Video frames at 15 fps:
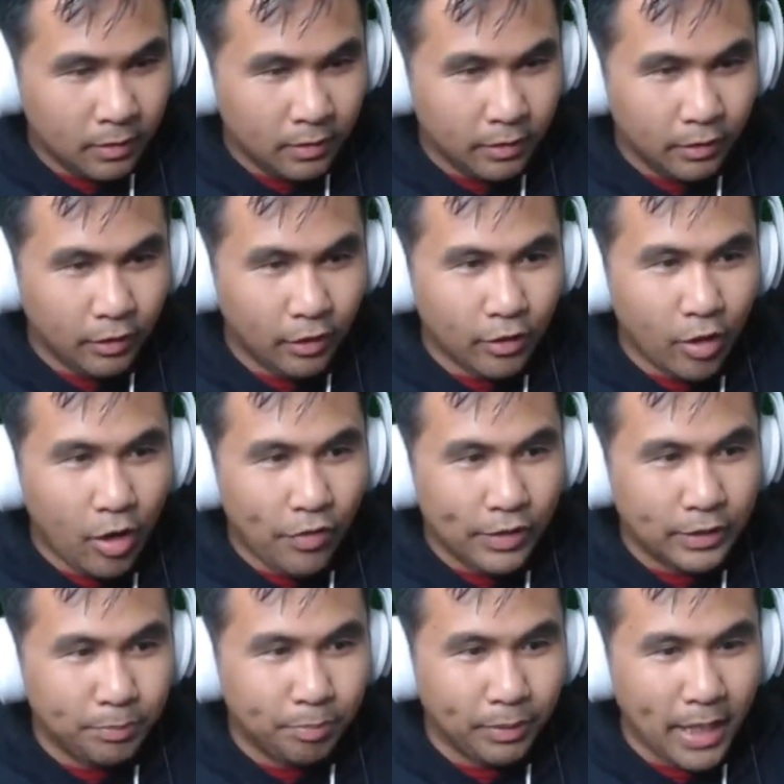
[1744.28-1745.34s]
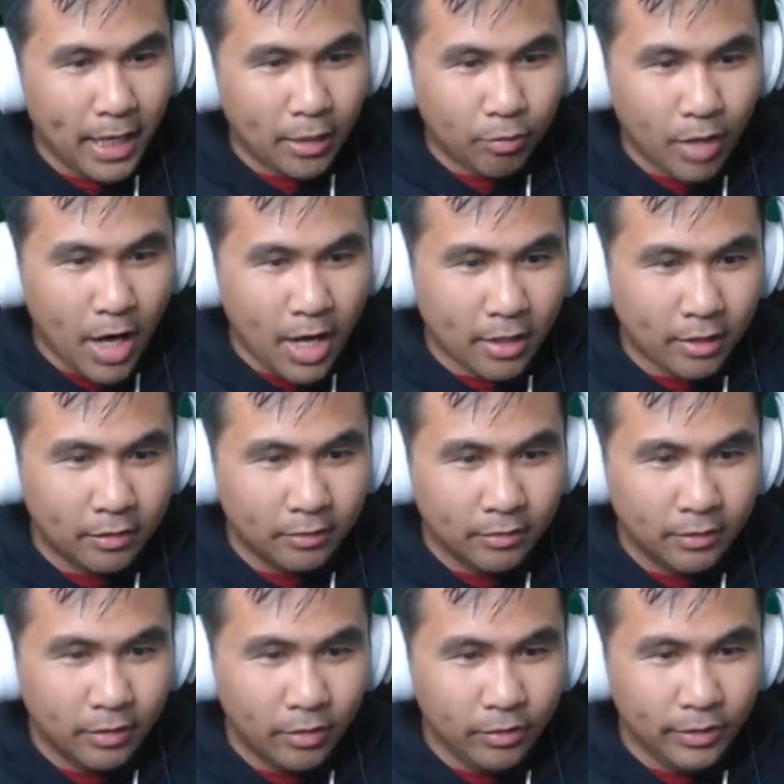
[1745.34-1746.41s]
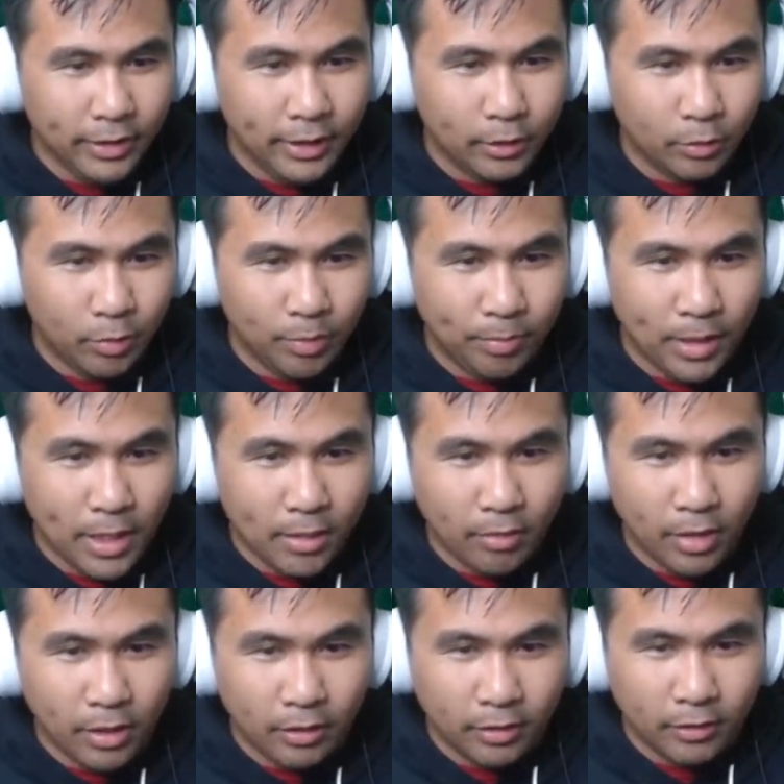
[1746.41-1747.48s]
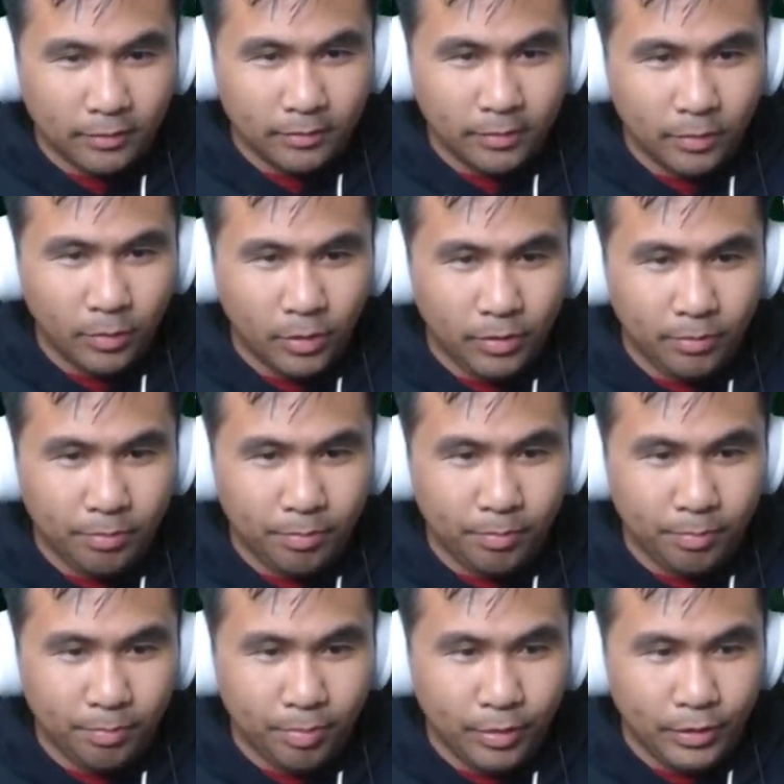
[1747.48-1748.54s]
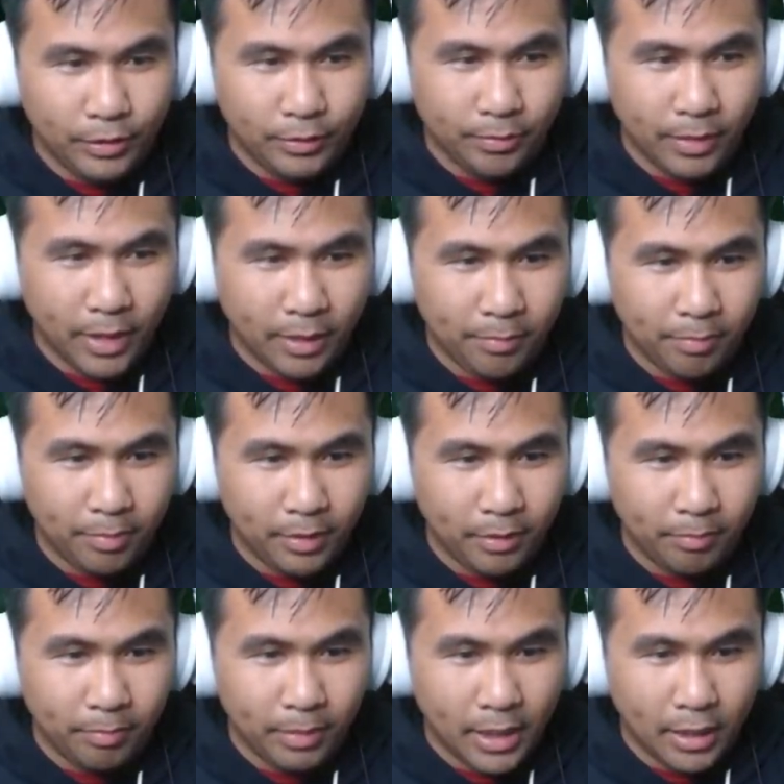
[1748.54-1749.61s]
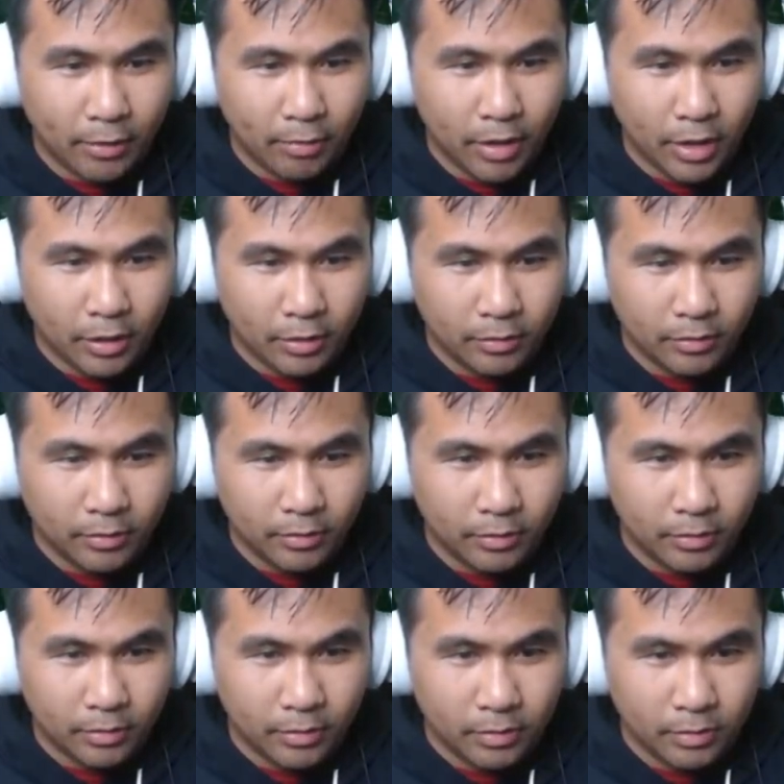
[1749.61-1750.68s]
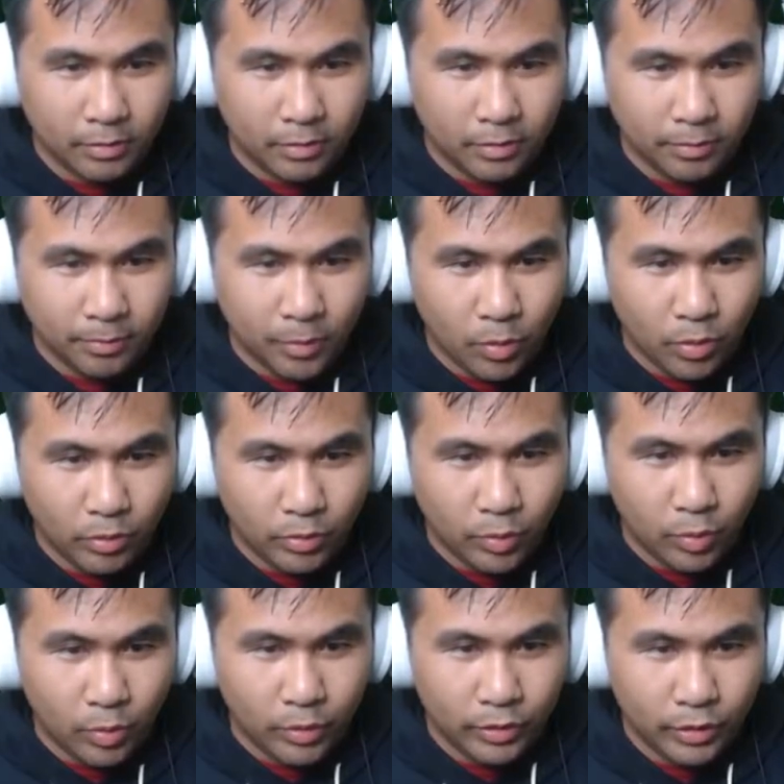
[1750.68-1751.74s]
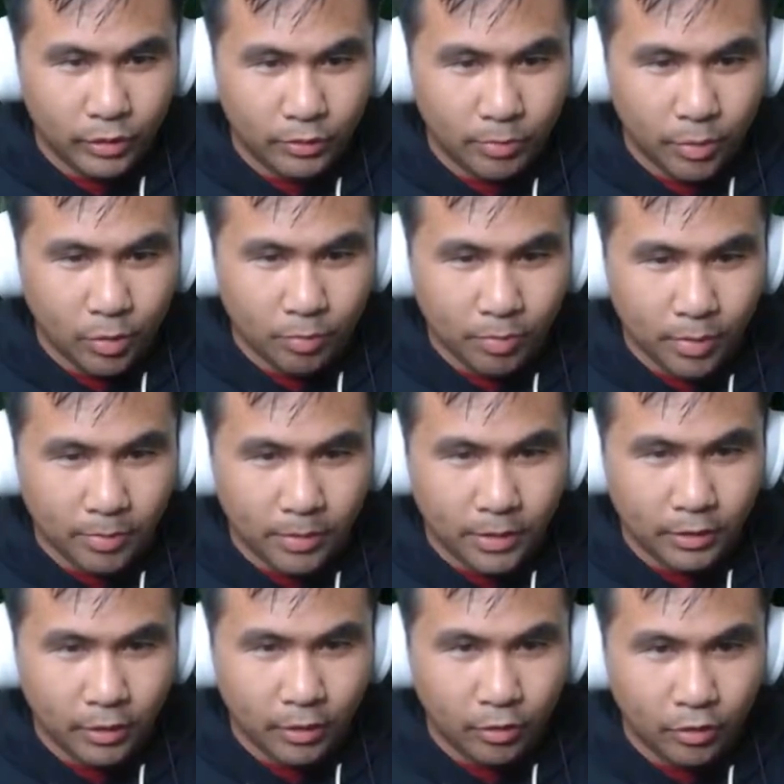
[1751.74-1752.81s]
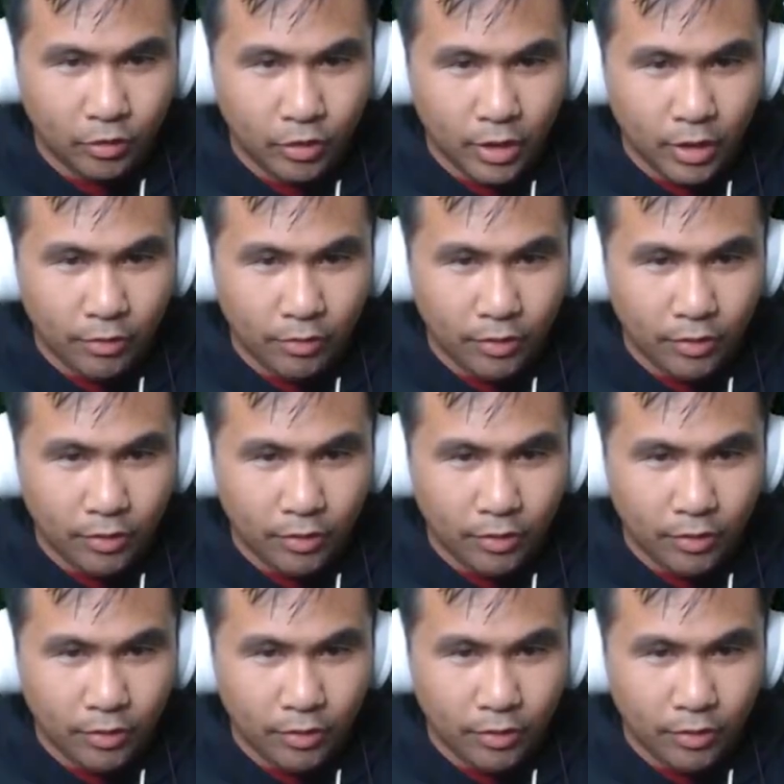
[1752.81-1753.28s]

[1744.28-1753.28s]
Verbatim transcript: But look, all this black rock. All you need is one black rock. One prism-like black rock going towards the smoke bomb. It doesn't look safe.